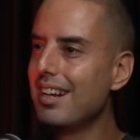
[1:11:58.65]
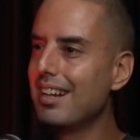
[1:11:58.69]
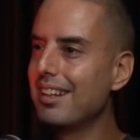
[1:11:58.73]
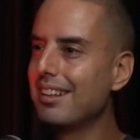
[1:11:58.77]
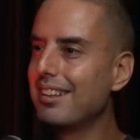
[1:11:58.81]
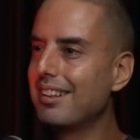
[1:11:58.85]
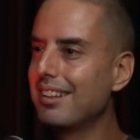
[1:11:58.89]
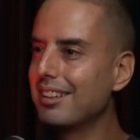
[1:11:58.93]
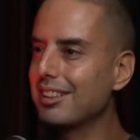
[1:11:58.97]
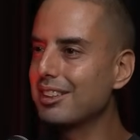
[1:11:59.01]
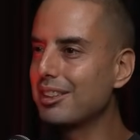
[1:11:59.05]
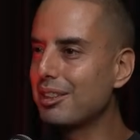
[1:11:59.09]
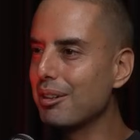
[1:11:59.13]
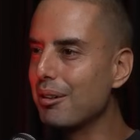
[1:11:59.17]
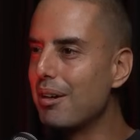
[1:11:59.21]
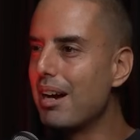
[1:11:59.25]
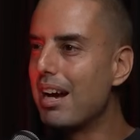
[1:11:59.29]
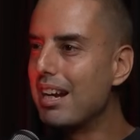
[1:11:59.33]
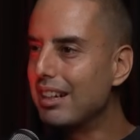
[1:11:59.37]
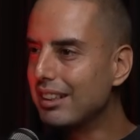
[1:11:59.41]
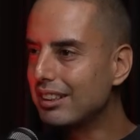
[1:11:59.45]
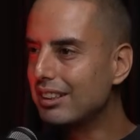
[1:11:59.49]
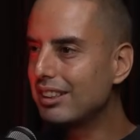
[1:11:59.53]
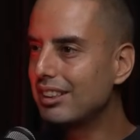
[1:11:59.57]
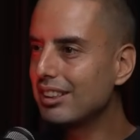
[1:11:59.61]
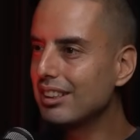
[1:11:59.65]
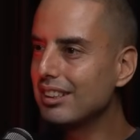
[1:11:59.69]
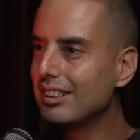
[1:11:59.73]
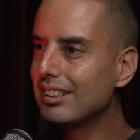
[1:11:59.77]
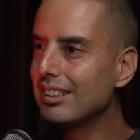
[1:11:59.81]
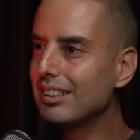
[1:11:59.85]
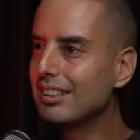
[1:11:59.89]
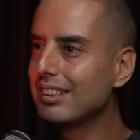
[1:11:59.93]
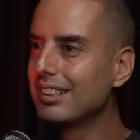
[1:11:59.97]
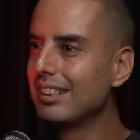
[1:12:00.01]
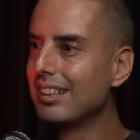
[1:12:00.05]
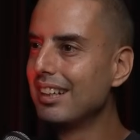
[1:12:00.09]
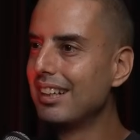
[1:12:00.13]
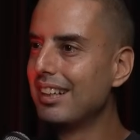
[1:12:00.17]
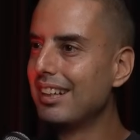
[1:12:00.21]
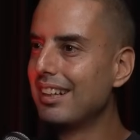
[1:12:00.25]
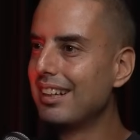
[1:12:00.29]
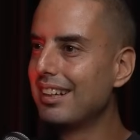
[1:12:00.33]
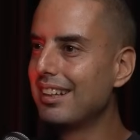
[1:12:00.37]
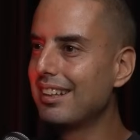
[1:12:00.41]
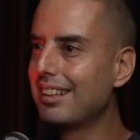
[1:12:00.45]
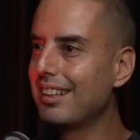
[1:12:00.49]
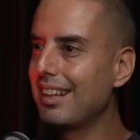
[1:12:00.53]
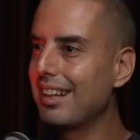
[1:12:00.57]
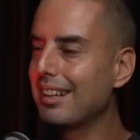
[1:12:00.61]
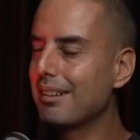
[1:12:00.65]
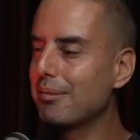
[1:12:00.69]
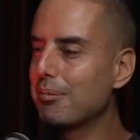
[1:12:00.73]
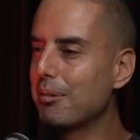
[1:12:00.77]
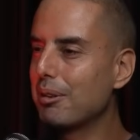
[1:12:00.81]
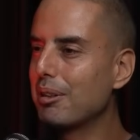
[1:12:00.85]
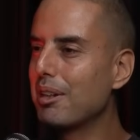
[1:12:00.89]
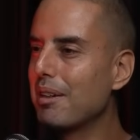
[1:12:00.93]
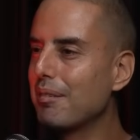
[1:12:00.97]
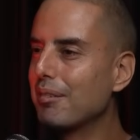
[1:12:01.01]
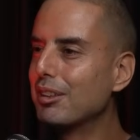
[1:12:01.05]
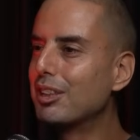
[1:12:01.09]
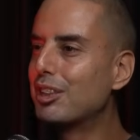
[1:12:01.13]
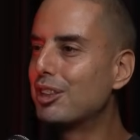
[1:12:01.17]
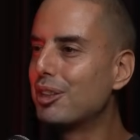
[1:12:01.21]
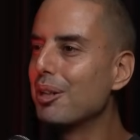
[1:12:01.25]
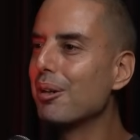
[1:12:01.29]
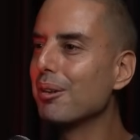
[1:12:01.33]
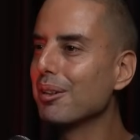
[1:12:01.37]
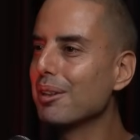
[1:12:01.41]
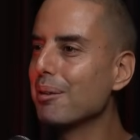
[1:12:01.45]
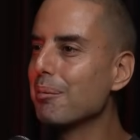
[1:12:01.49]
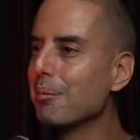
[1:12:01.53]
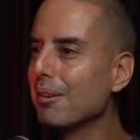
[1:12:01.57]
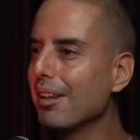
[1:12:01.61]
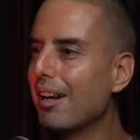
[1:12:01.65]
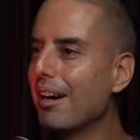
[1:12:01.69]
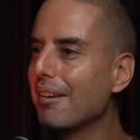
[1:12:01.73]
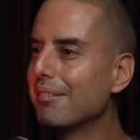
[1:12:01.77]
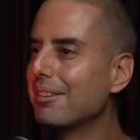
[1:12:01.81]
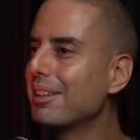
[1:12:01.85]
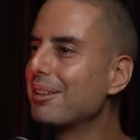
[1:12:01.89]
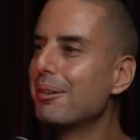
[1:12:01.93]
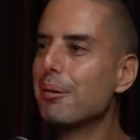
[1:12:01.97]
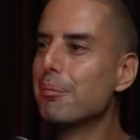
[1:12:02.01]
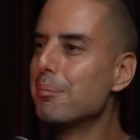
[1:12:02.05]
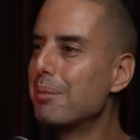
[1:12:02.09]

and they're so anxious that when you even show them love, they